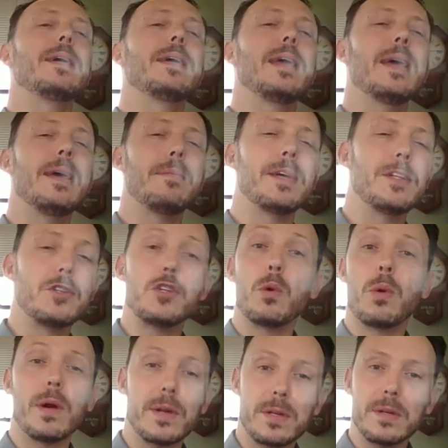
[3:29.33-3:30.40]
came in
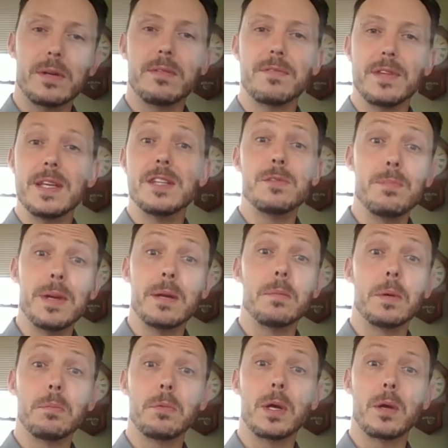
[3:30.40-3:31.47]
short of these
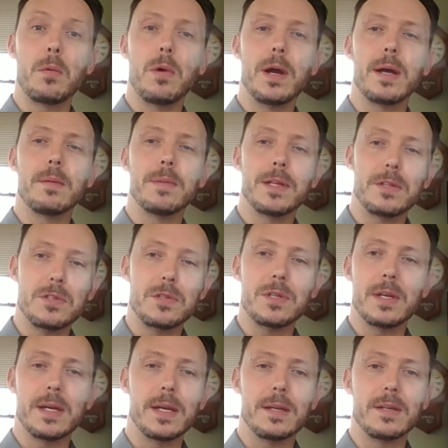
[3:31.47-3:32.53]
minimum
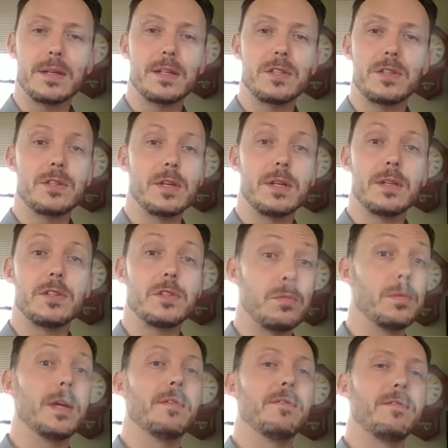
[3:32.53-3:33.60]
requirements, and it's it's
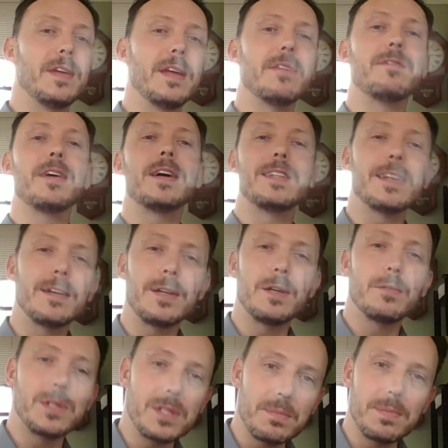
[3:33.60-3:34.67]
if if I tell
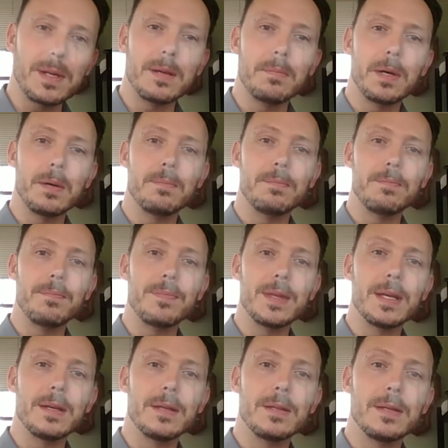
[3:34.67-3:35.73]
you it's a minimum,
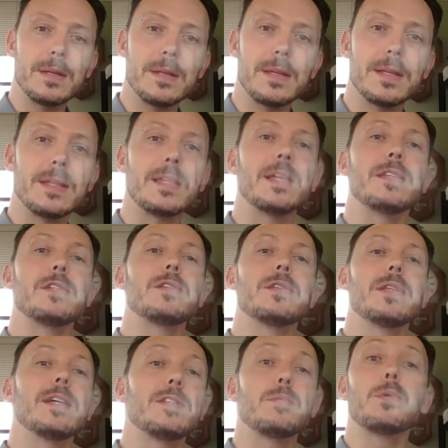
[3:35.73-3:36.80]
it, it,
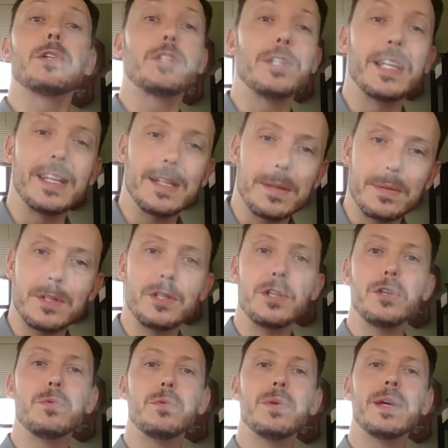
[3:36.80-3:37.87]
that's that's what you need to
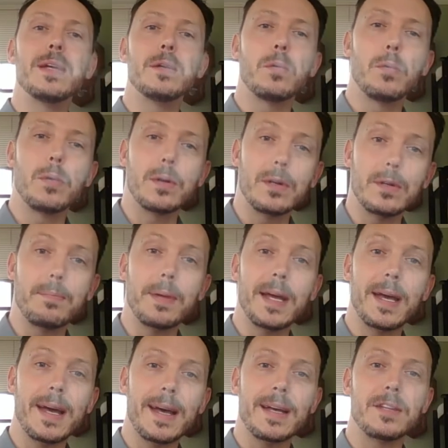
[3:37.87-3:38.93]
do in order to
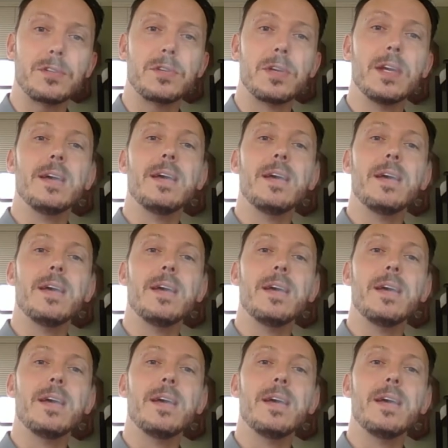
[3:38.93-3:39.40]
pass.